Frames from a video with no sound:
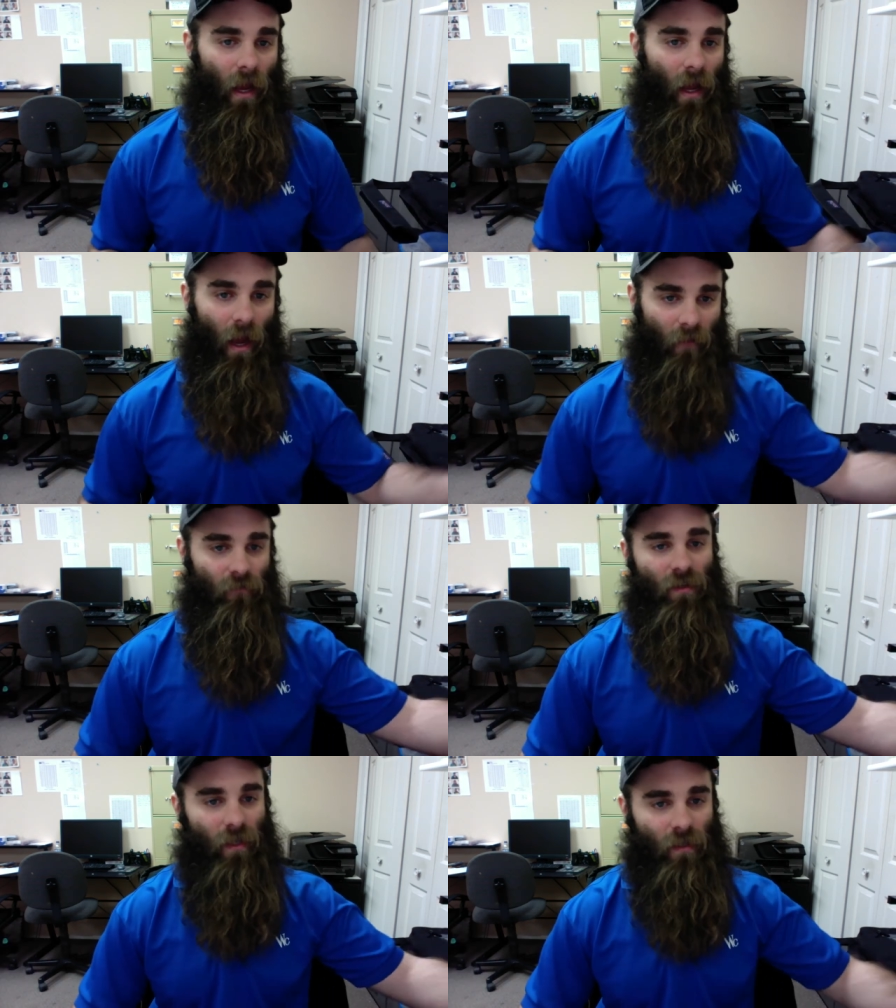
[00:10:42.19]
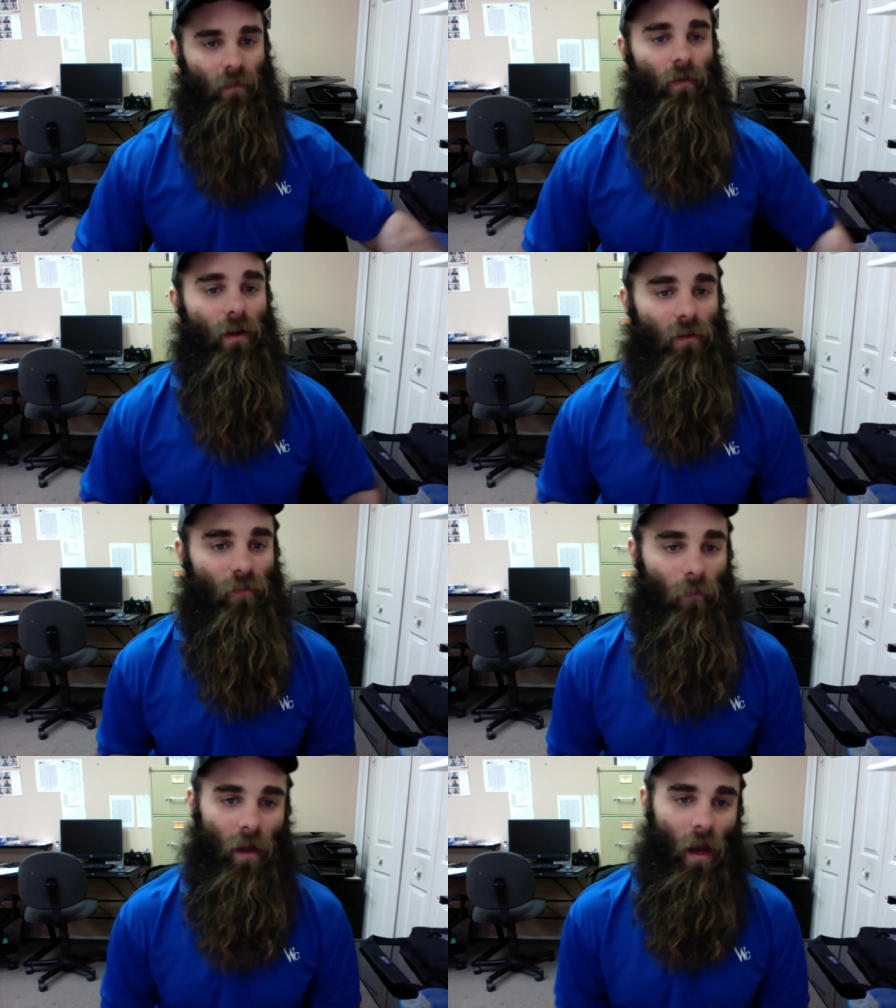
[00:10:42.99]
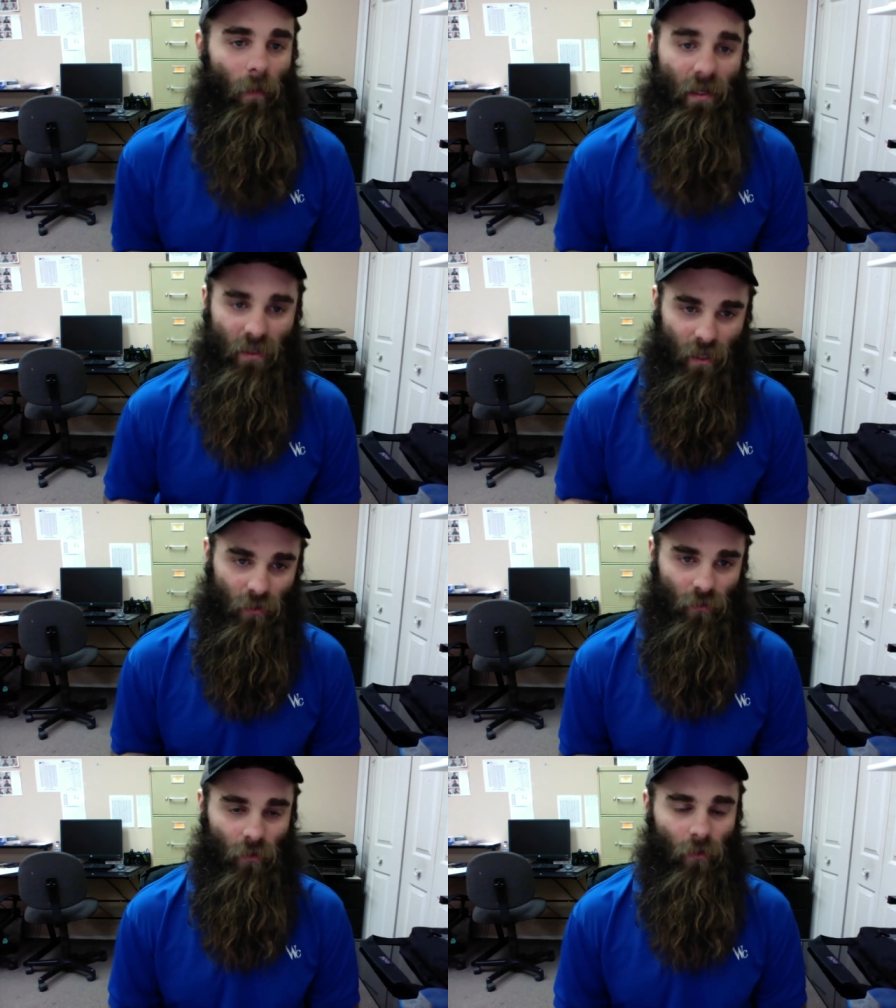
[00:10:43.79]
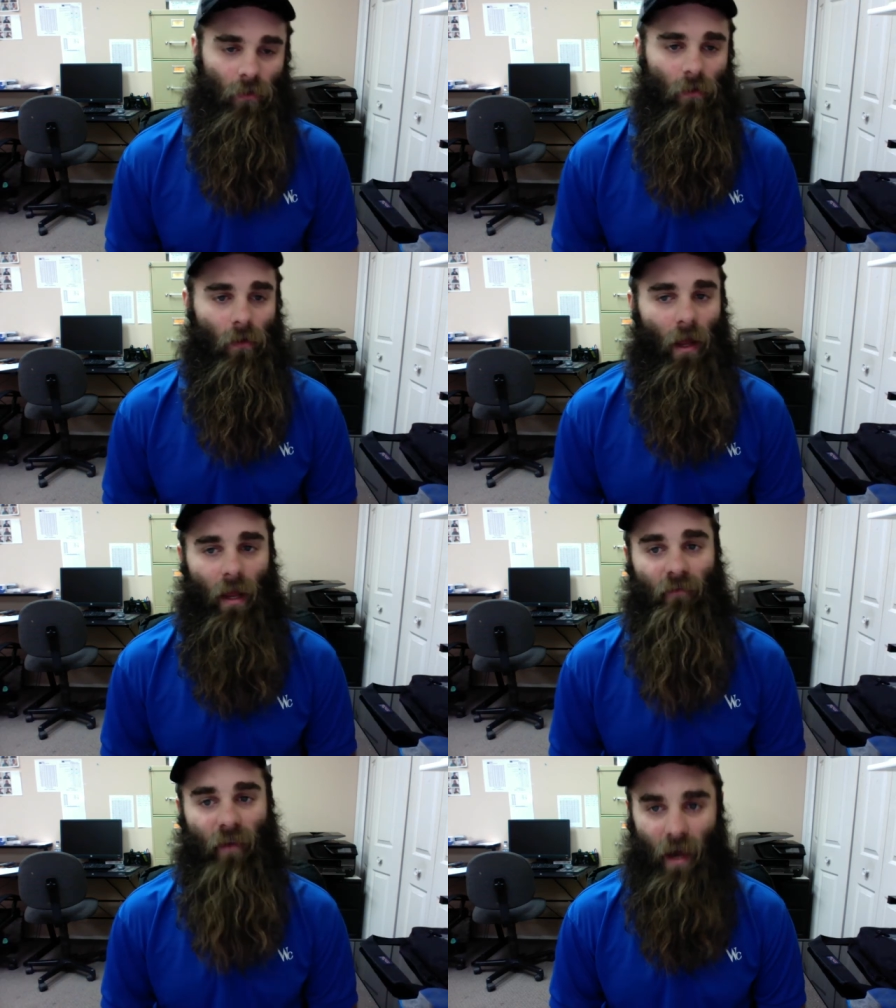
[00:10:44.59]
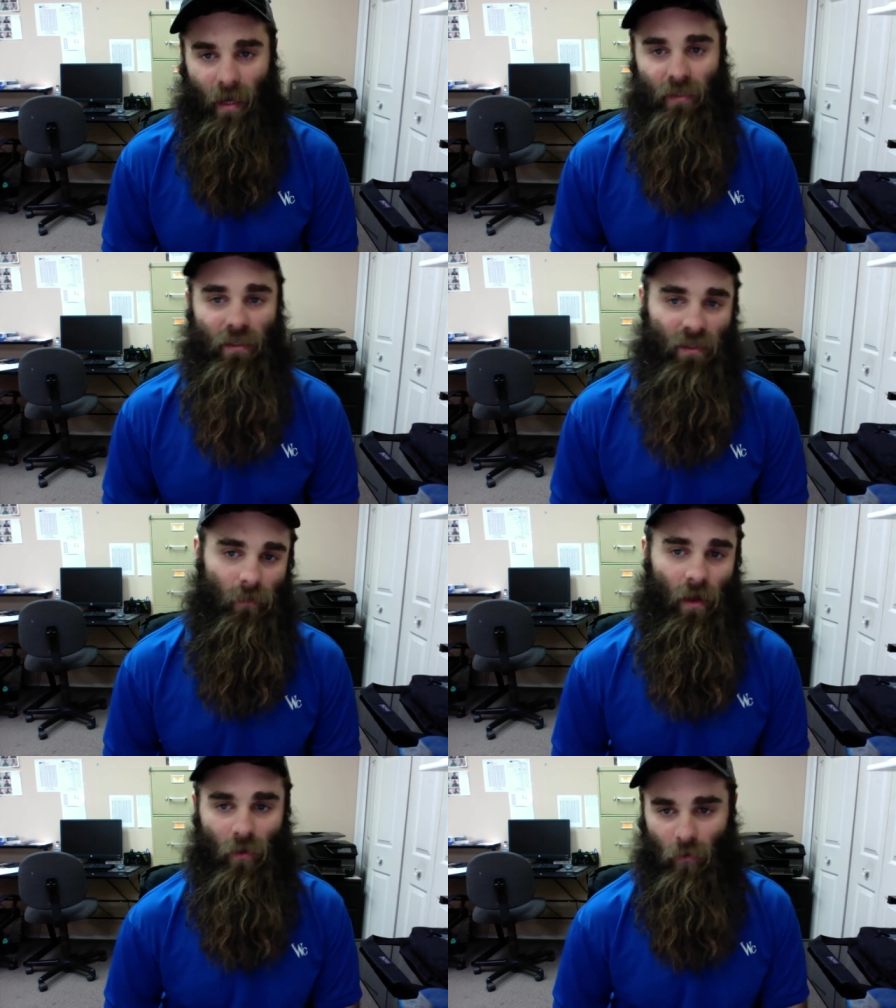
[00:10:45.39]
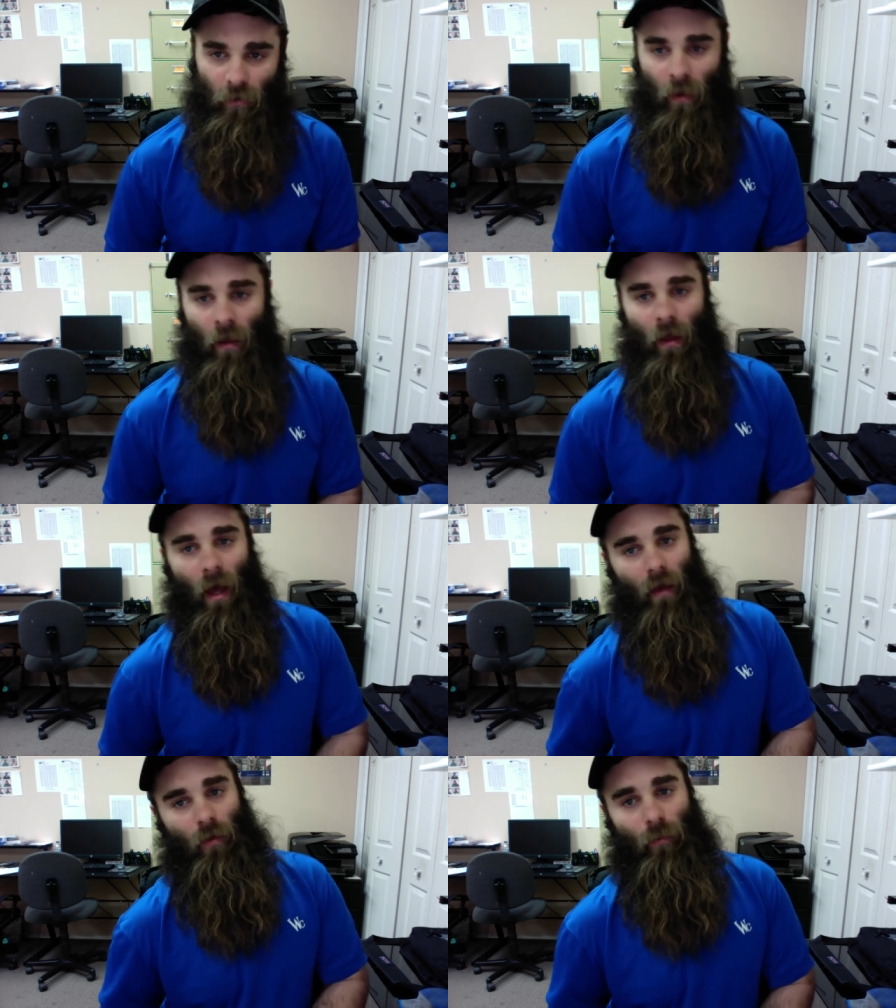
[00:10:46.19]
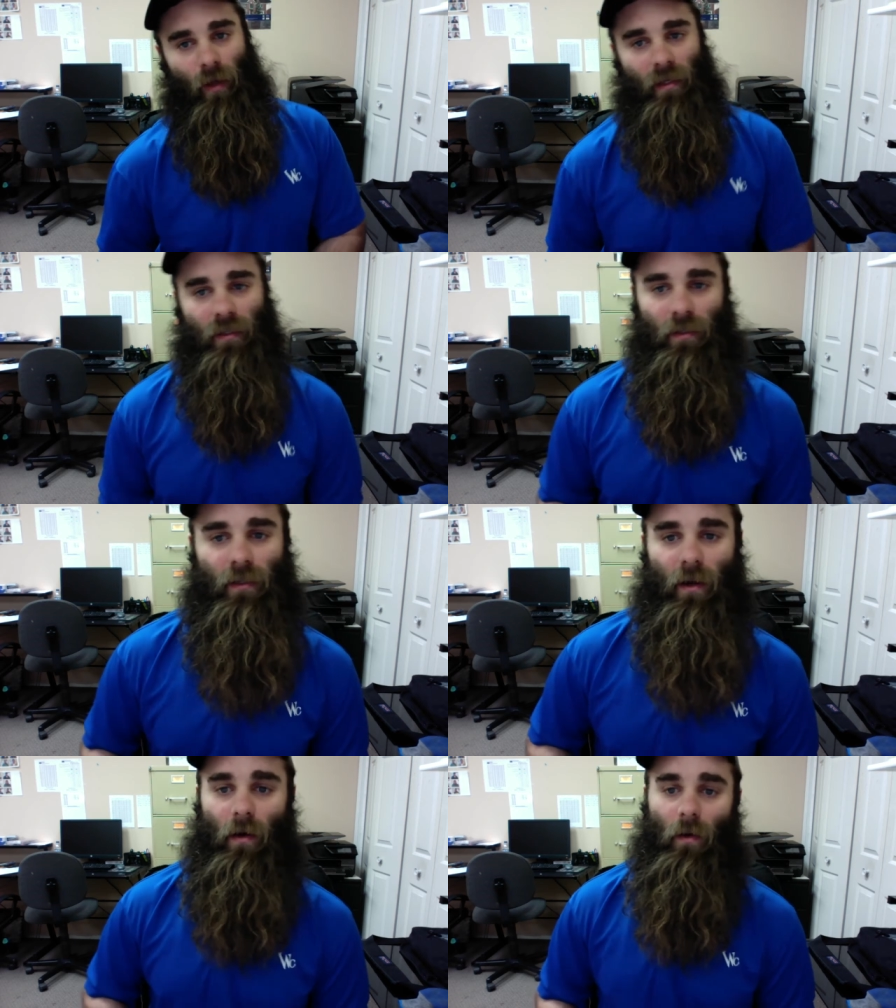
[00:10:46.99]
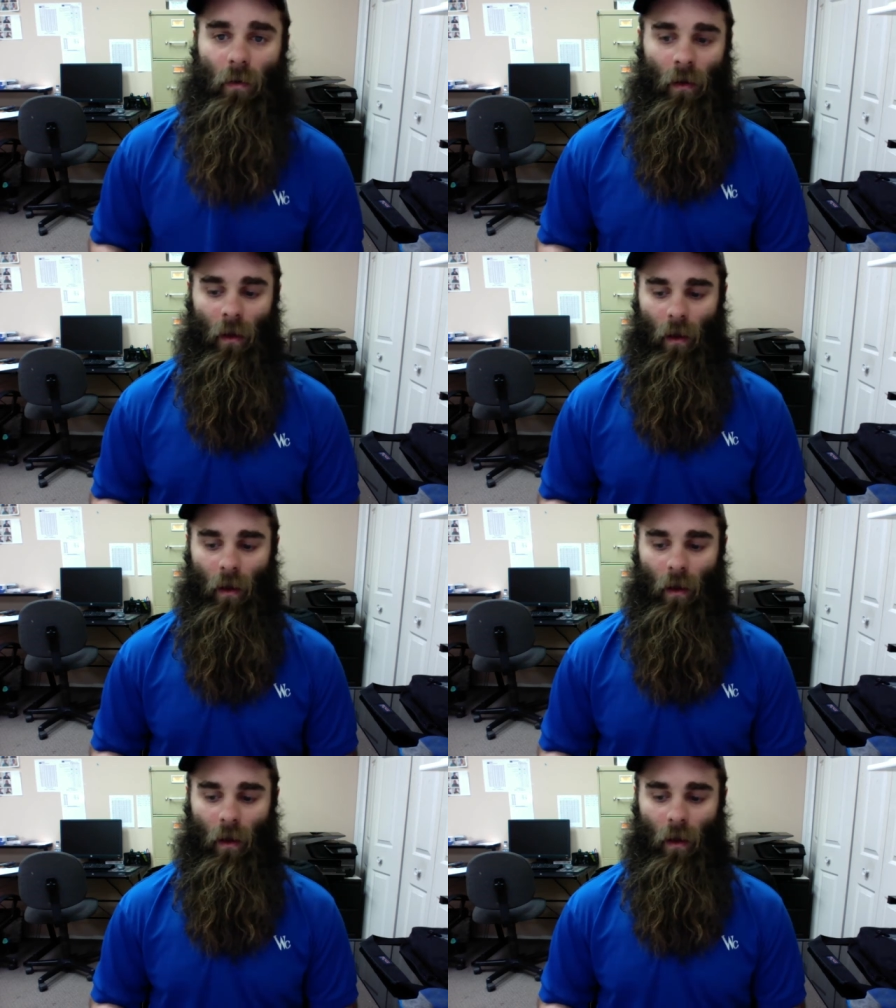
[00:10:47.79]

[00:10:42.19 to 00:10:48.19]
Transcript: I've seen some videos from Comedy Central and Vice and some other places. So